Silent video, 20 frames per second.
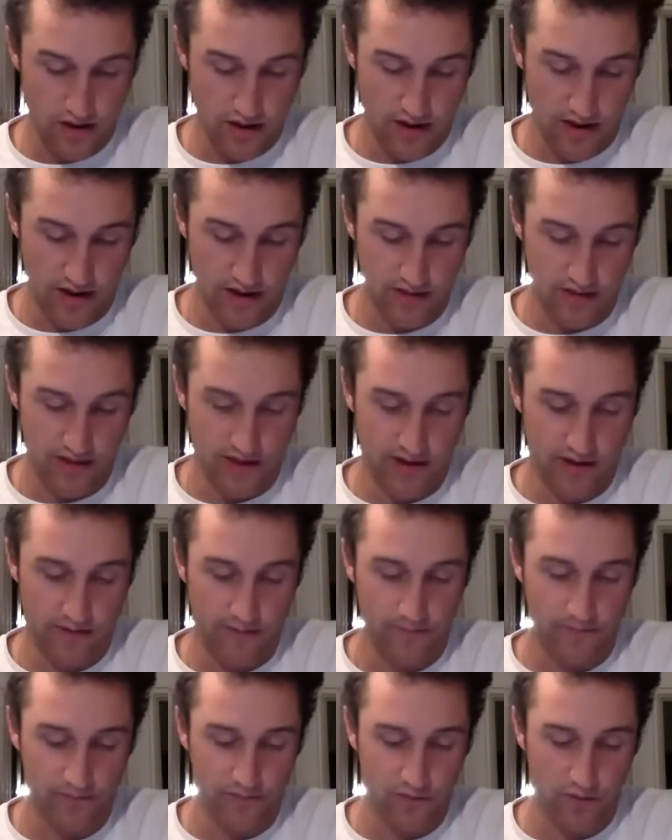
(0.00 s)
And
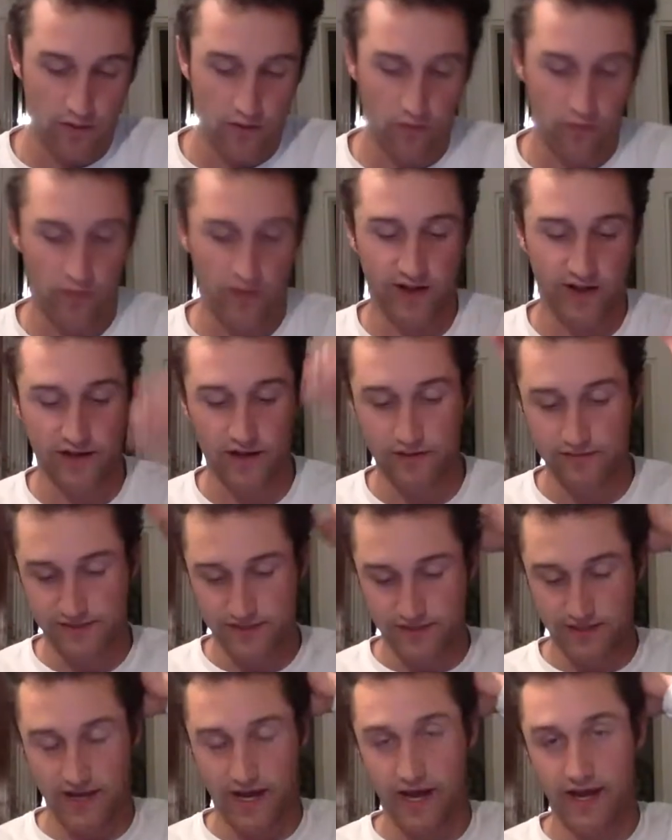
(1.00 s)
then when it comes
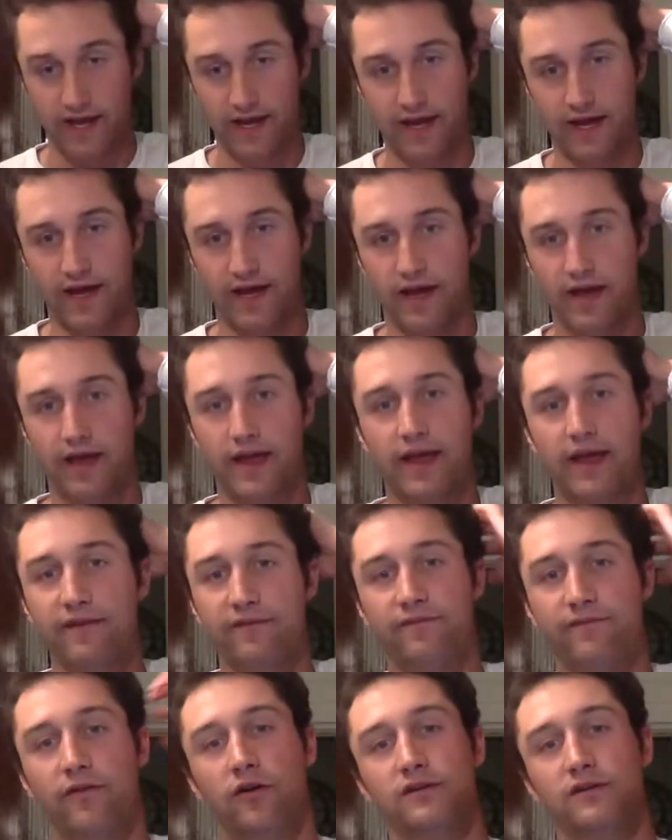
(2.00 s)
to that,
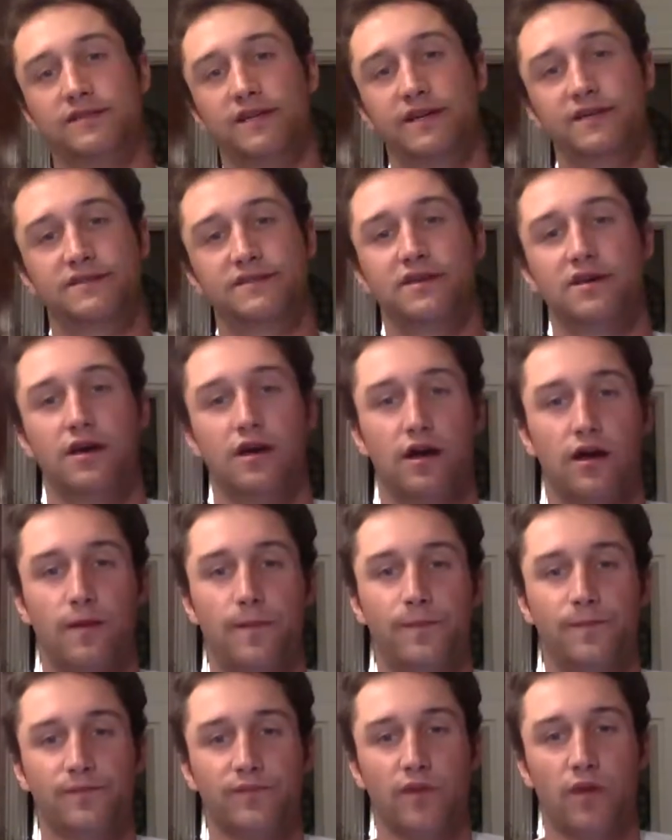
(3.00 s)
it falls into
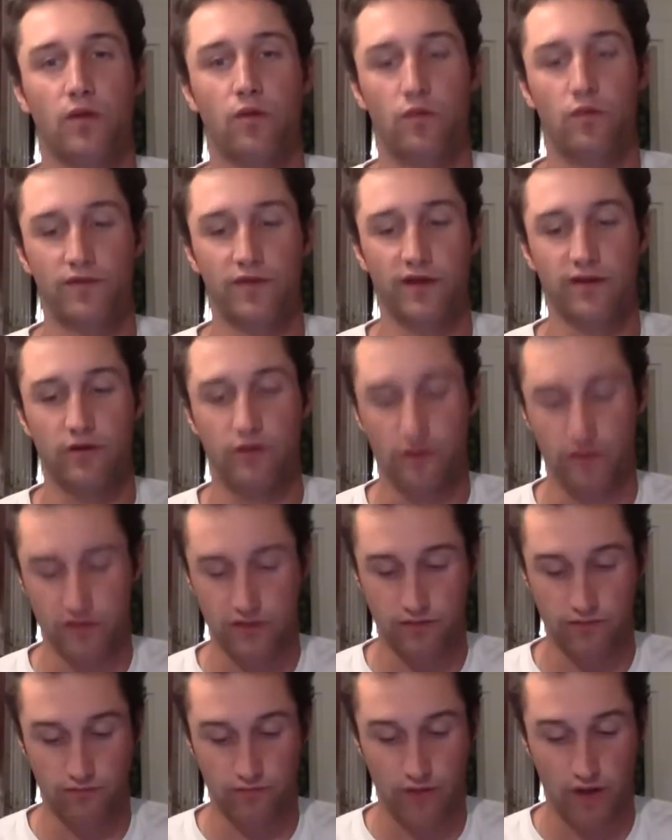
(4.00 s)
what they call
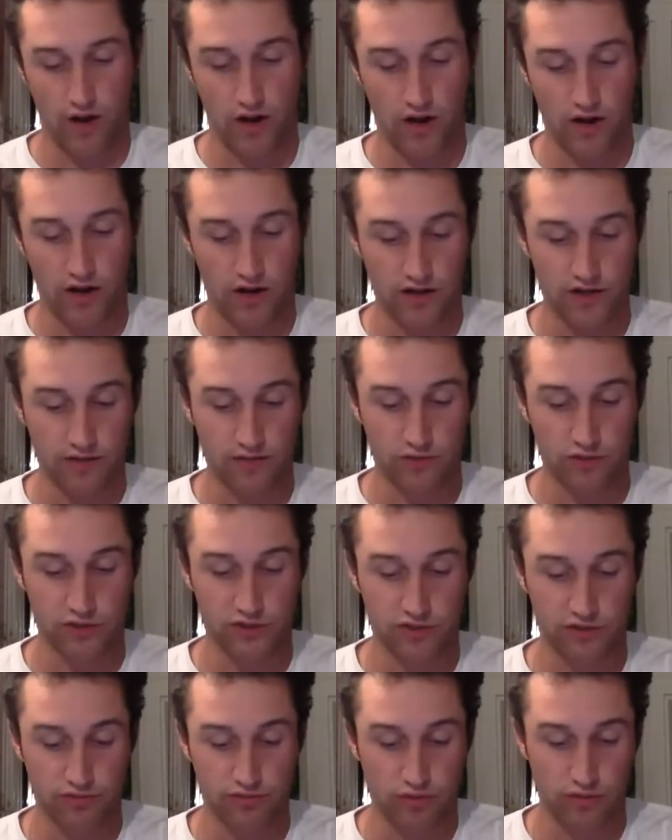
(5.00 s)

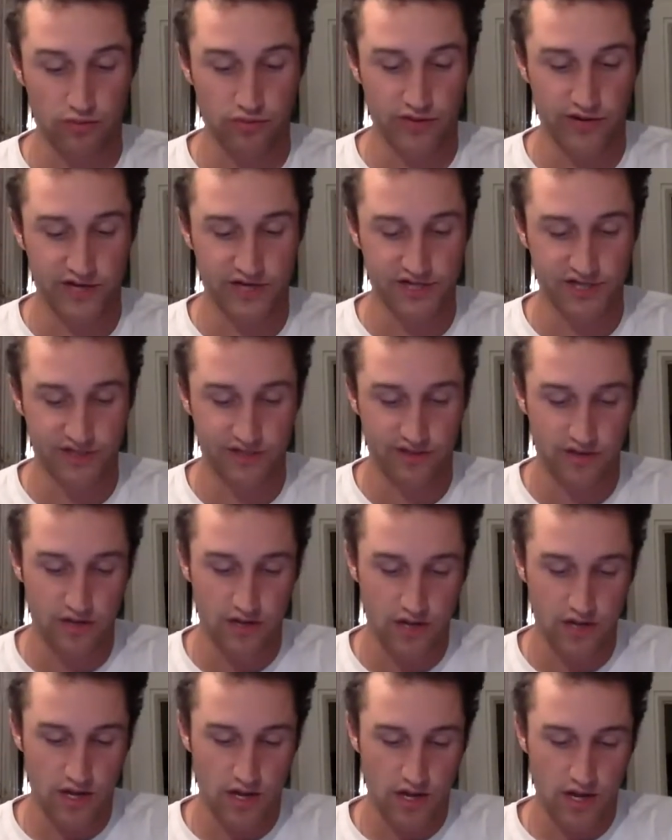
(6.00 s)
commercial appropriation.
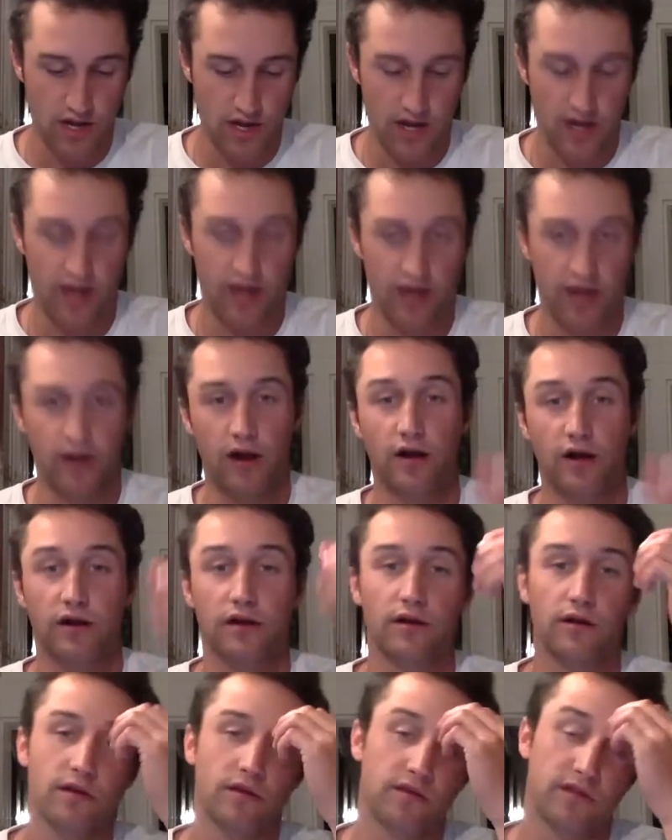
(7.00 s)
And
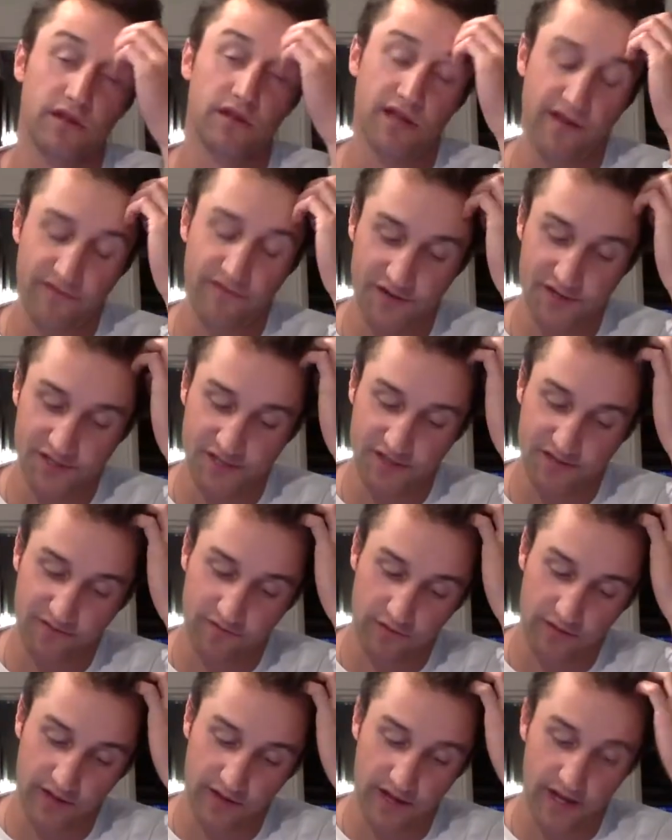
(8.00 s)
the definition
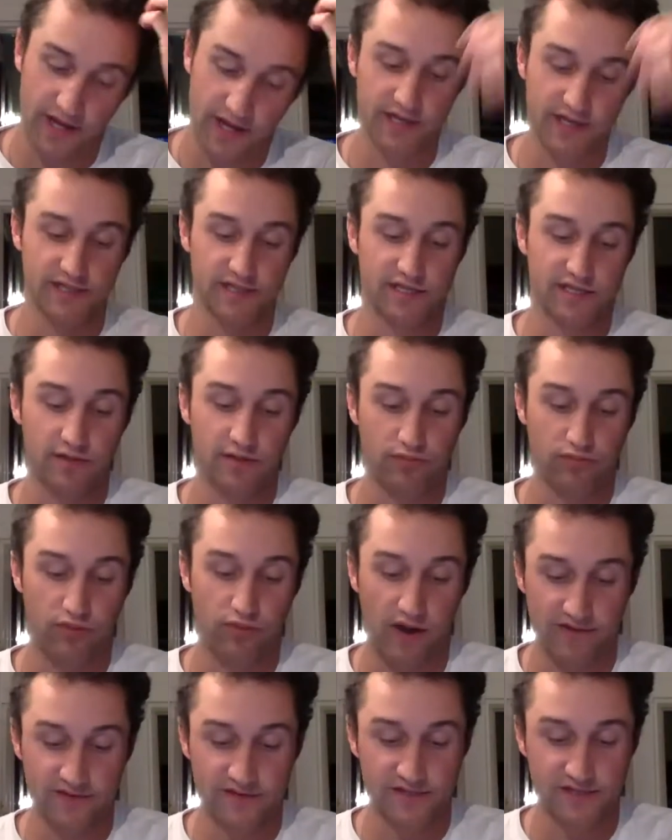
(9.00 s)
for that is the
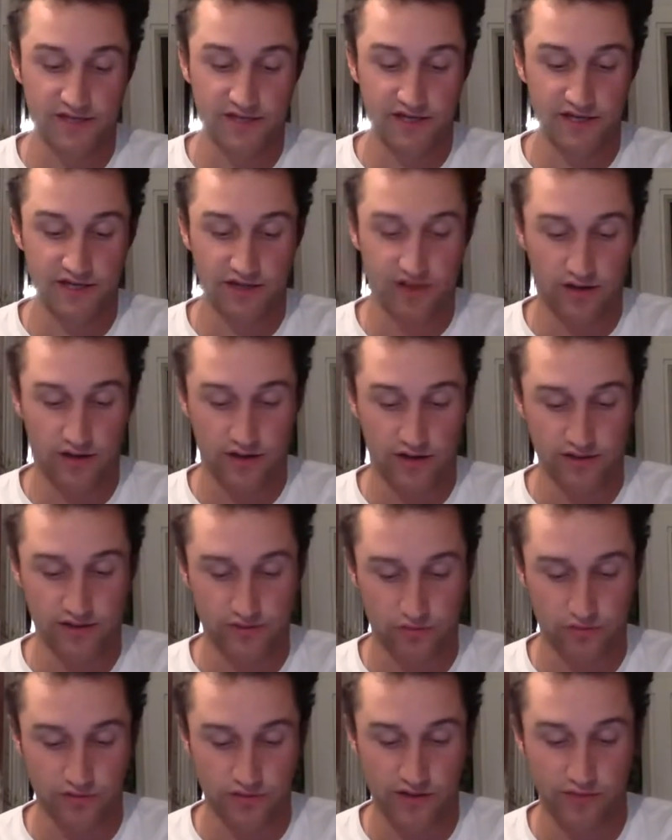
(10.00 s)
privacy
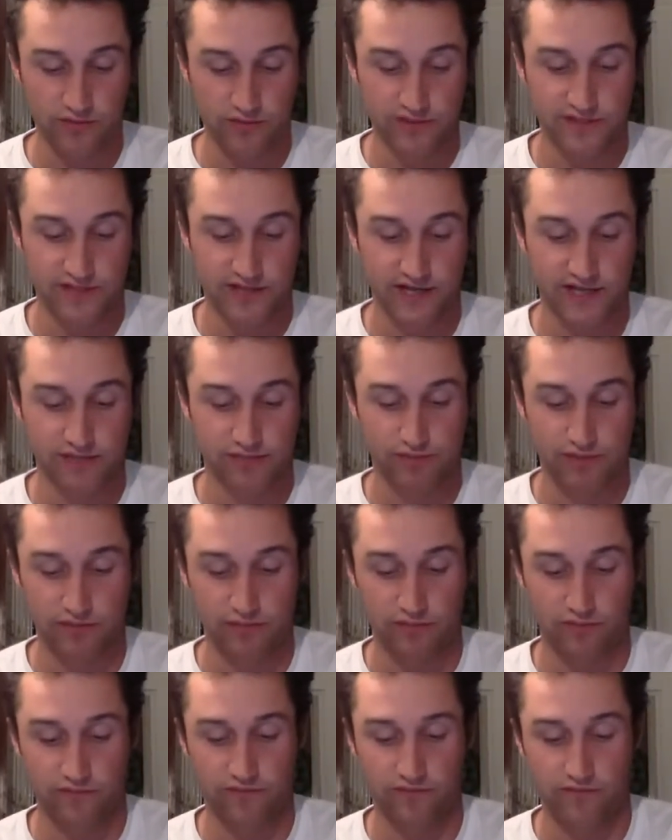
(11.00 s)
tort that protects
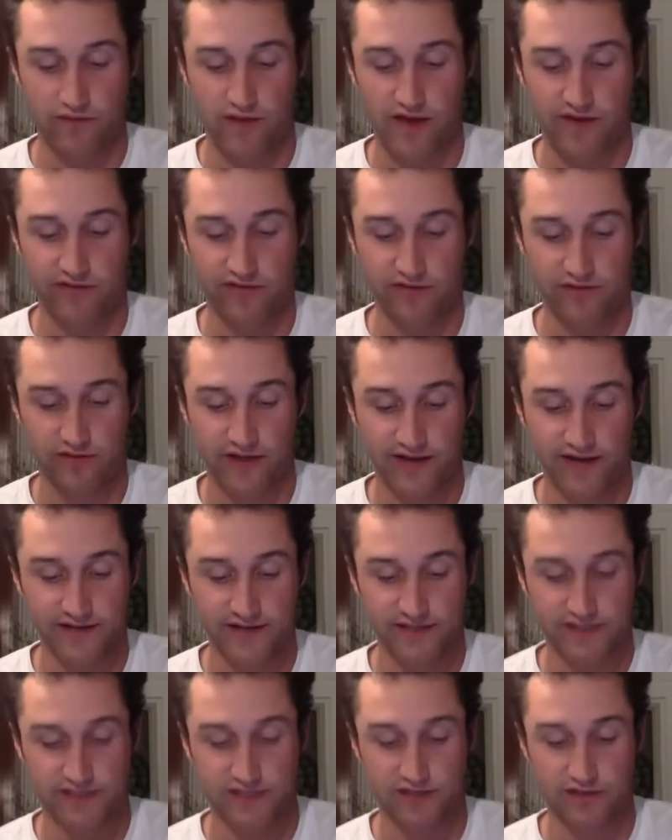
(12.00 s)
people from having
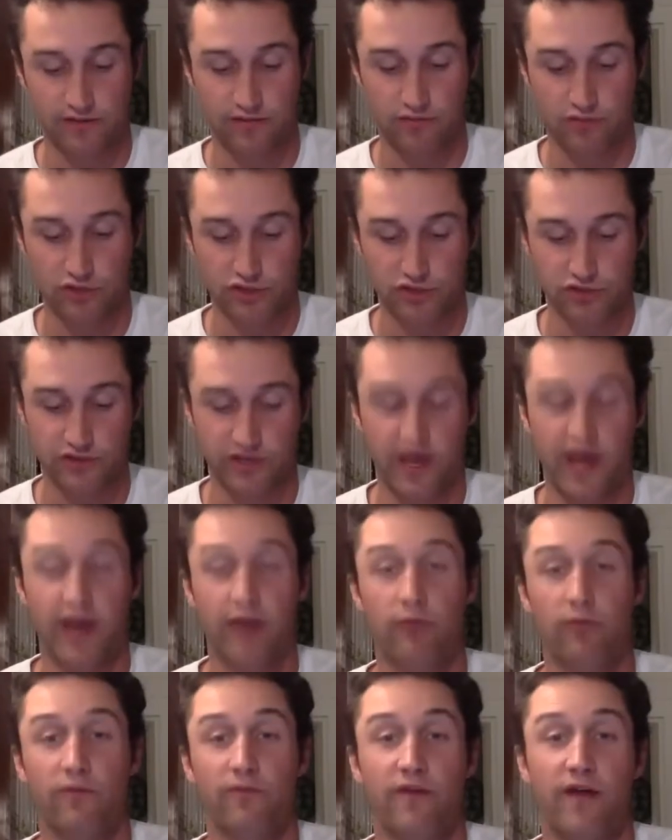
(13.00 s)
likeness and commercial
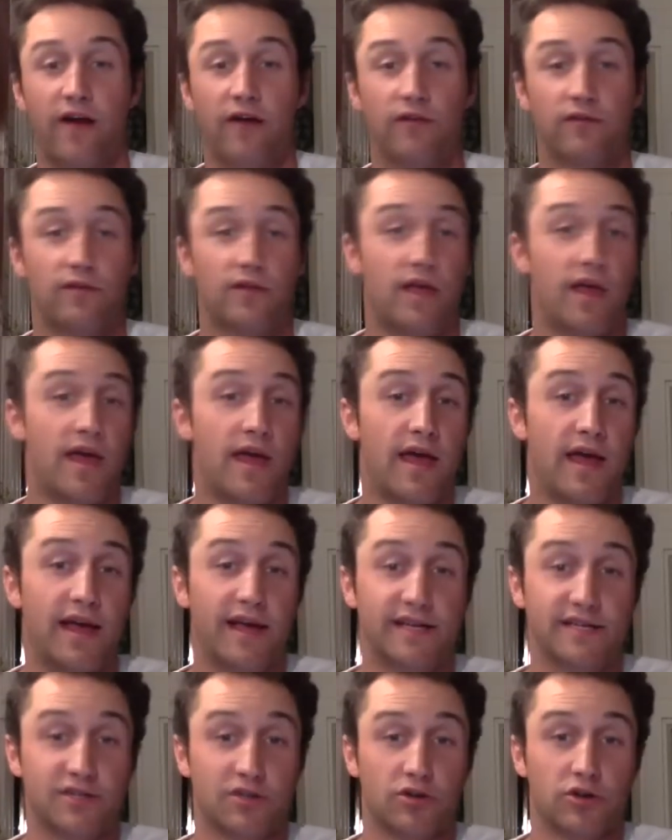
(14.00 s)
gain without
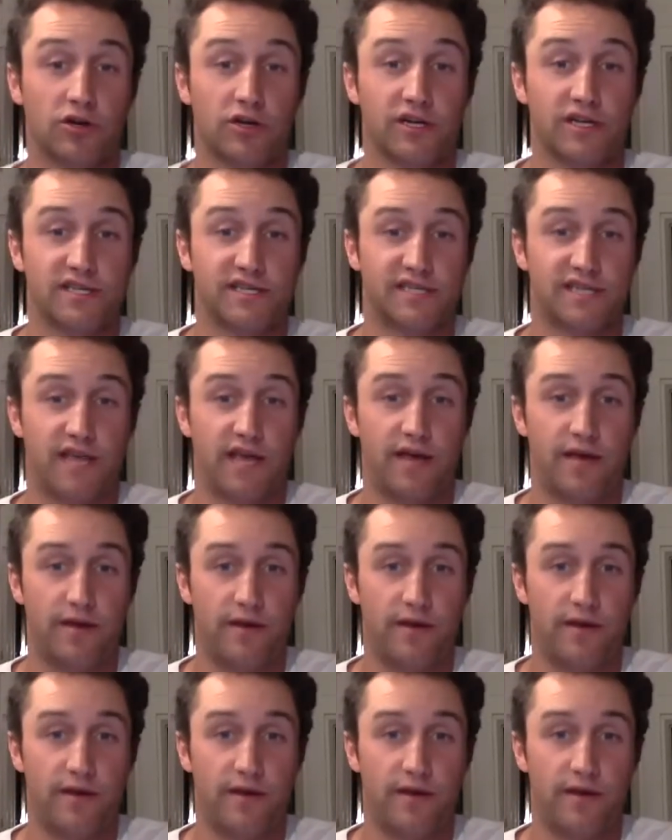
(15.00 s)
his or her consent.